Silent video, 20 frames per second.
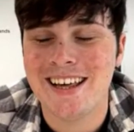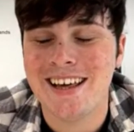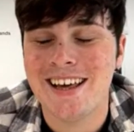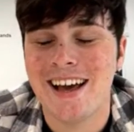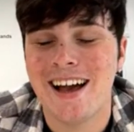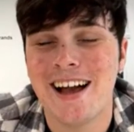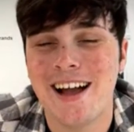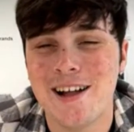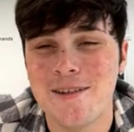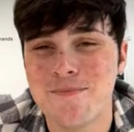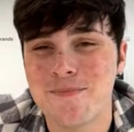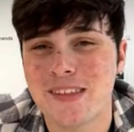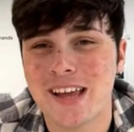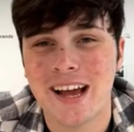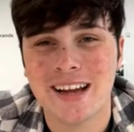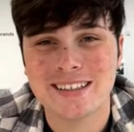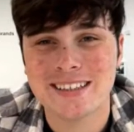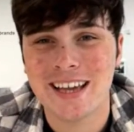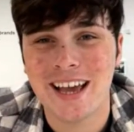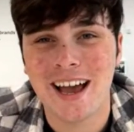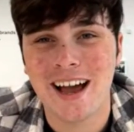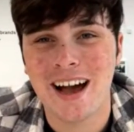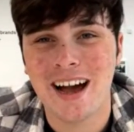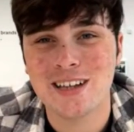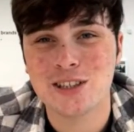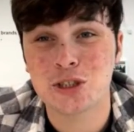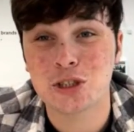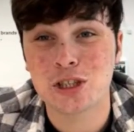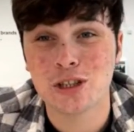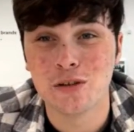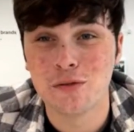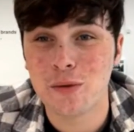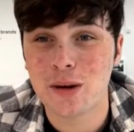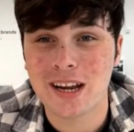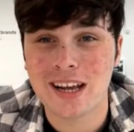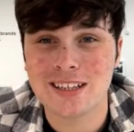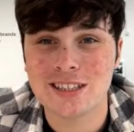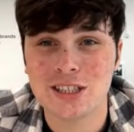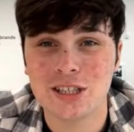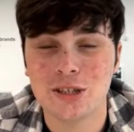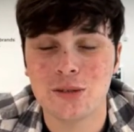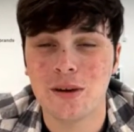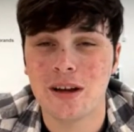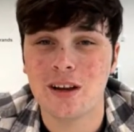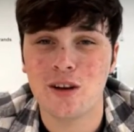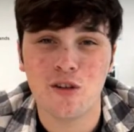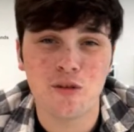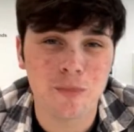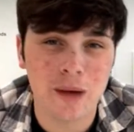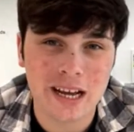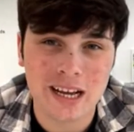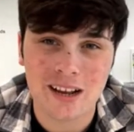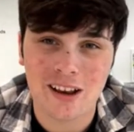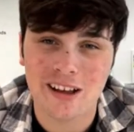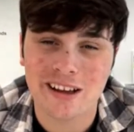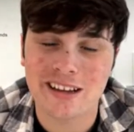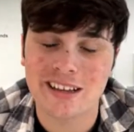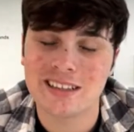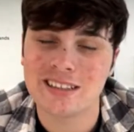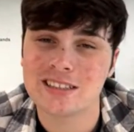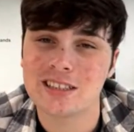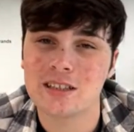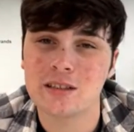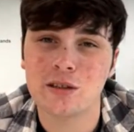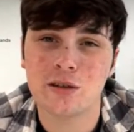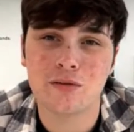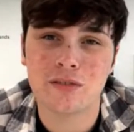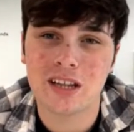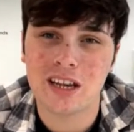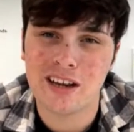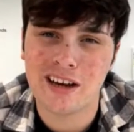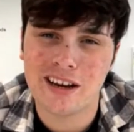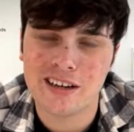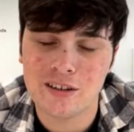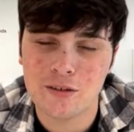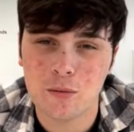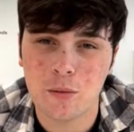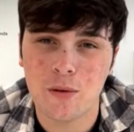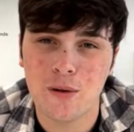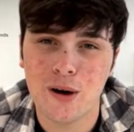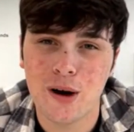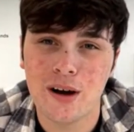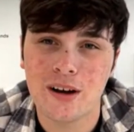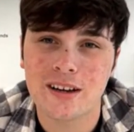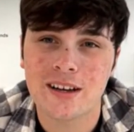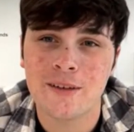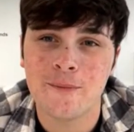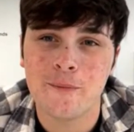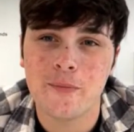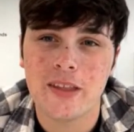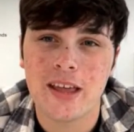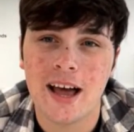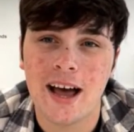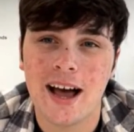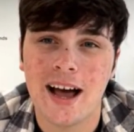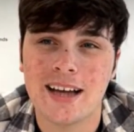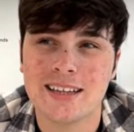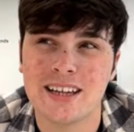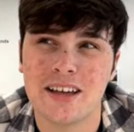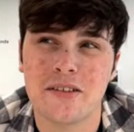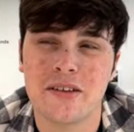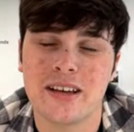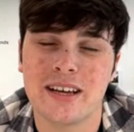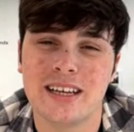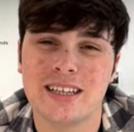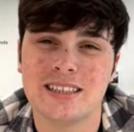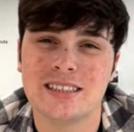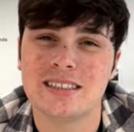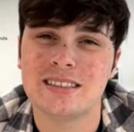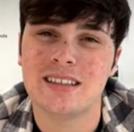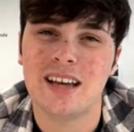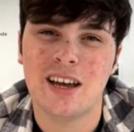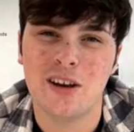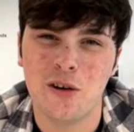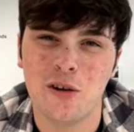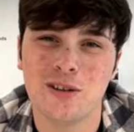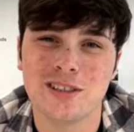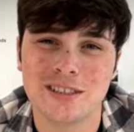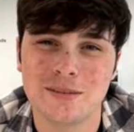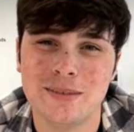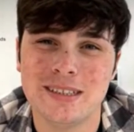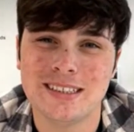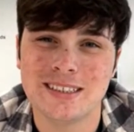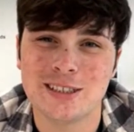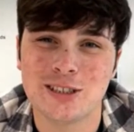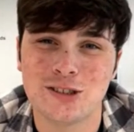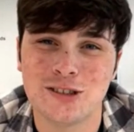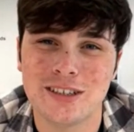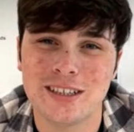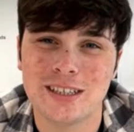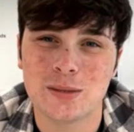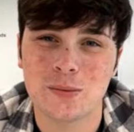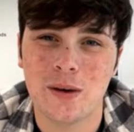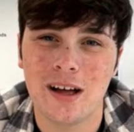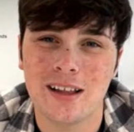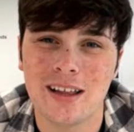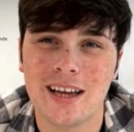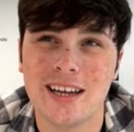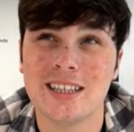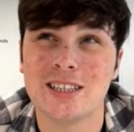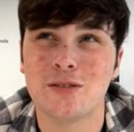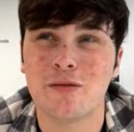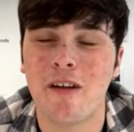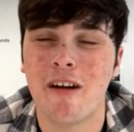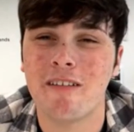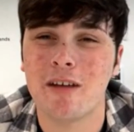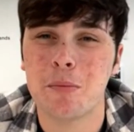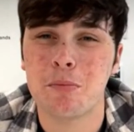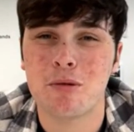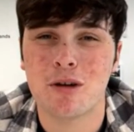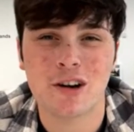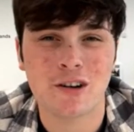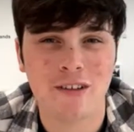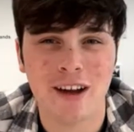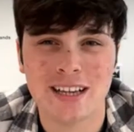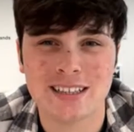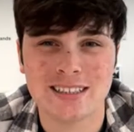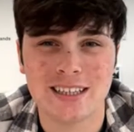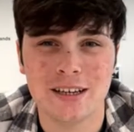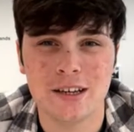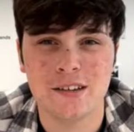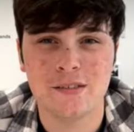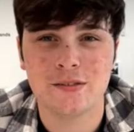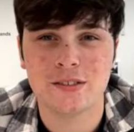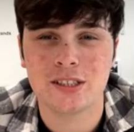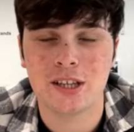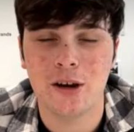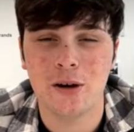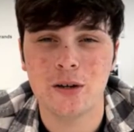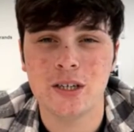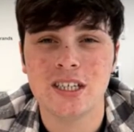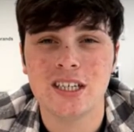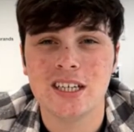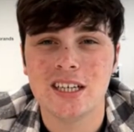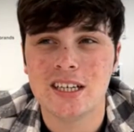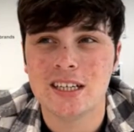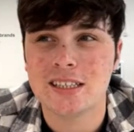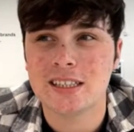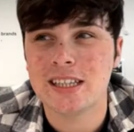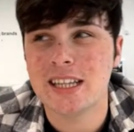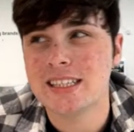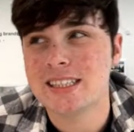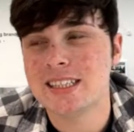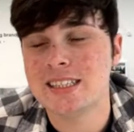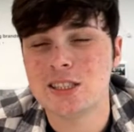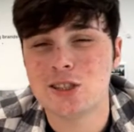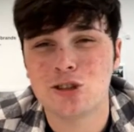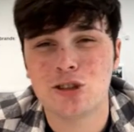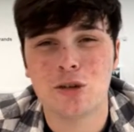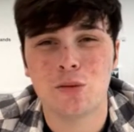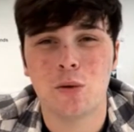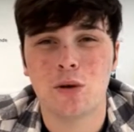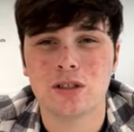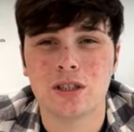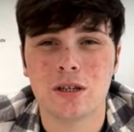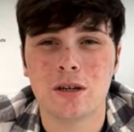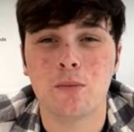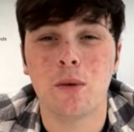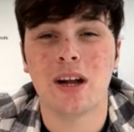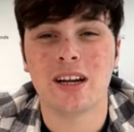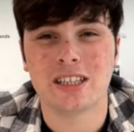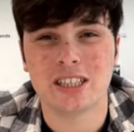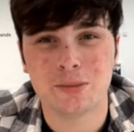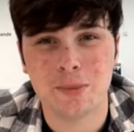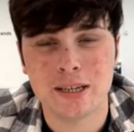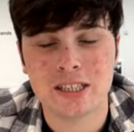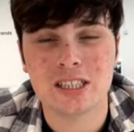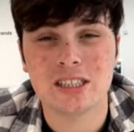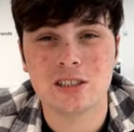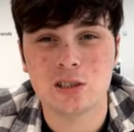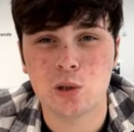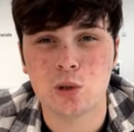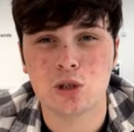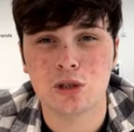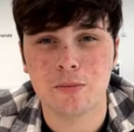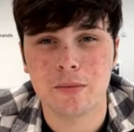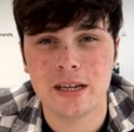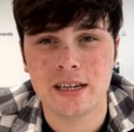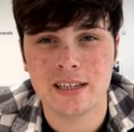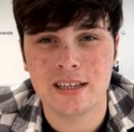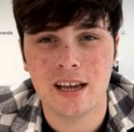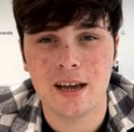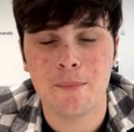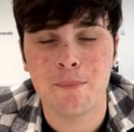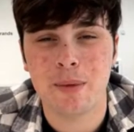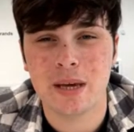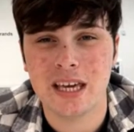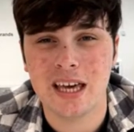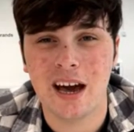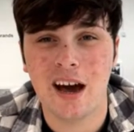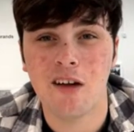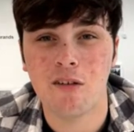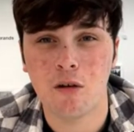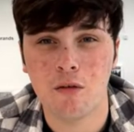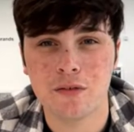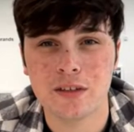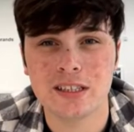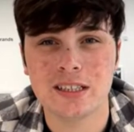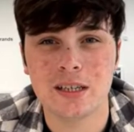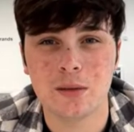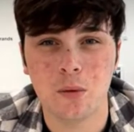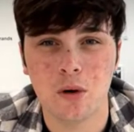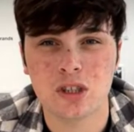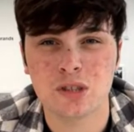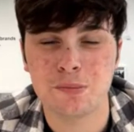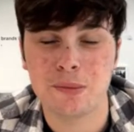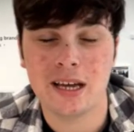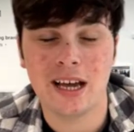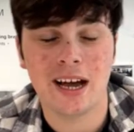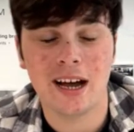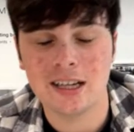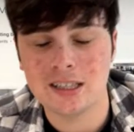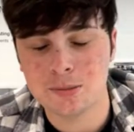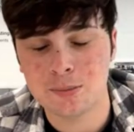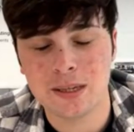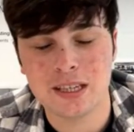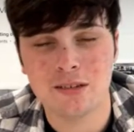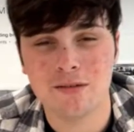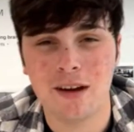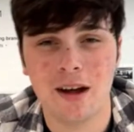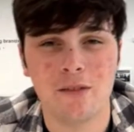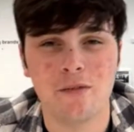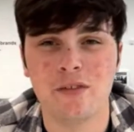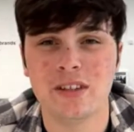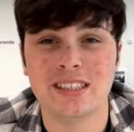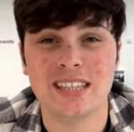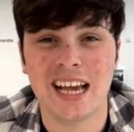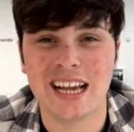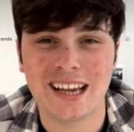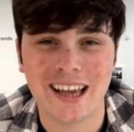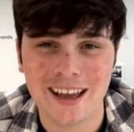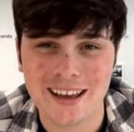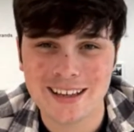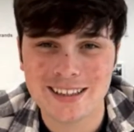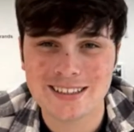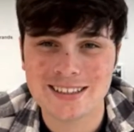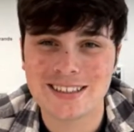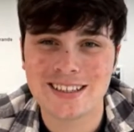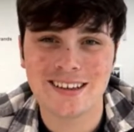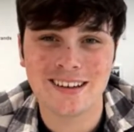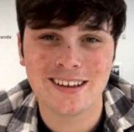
And yeah, I just love what I do, love my clients, love the line of work, and I think it's an awesome industry as well, and it's very progressive. So this industry wasn't, well, especially social media. PR obviously was. PR has been around for decades,